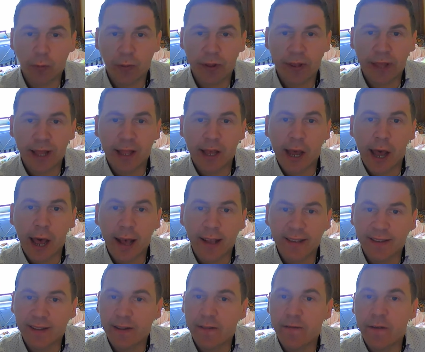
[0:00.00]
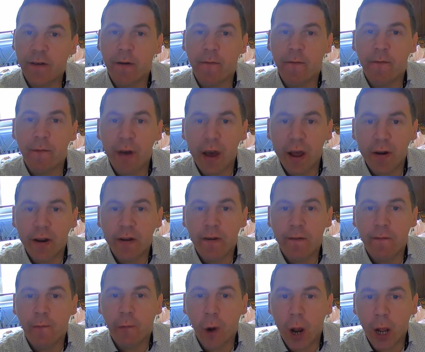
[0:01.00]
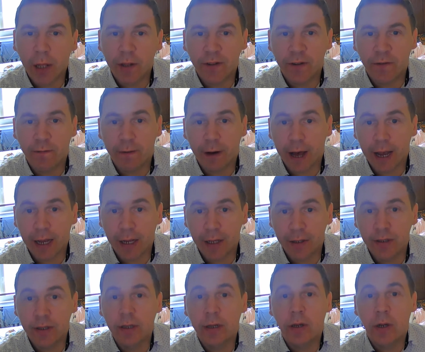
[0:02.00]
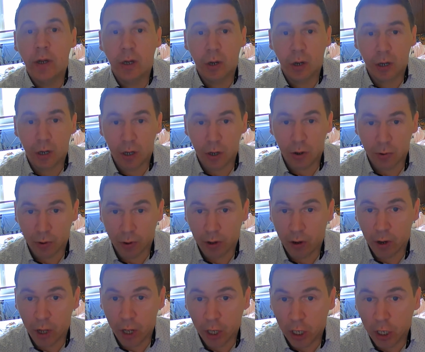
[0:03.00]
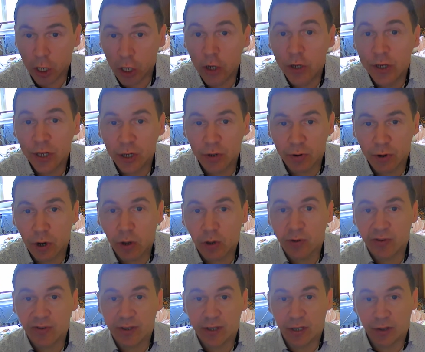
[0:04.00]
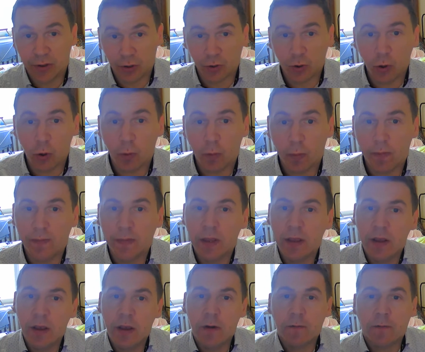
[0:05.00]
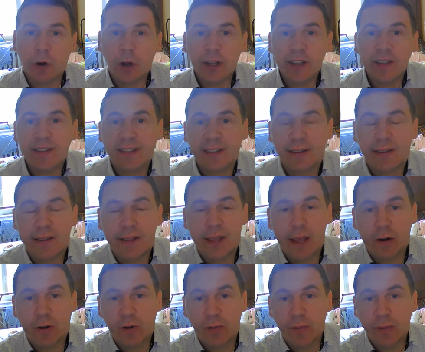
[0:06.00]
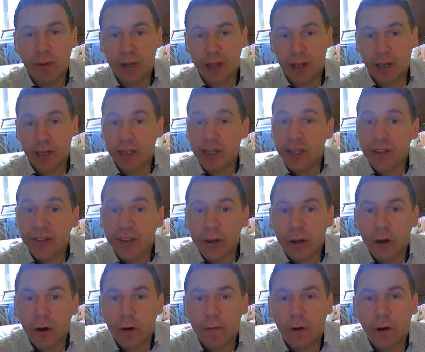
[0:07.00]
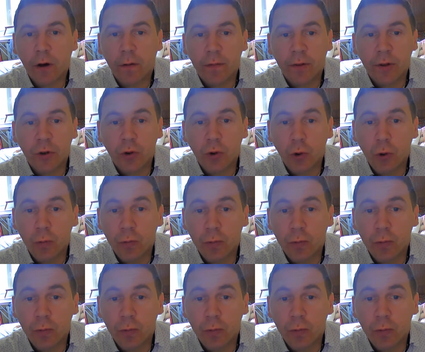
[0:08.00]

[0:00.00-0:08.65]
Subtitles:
that has the very well-defined learning roles in the group. For instance, there could be a leader of the group,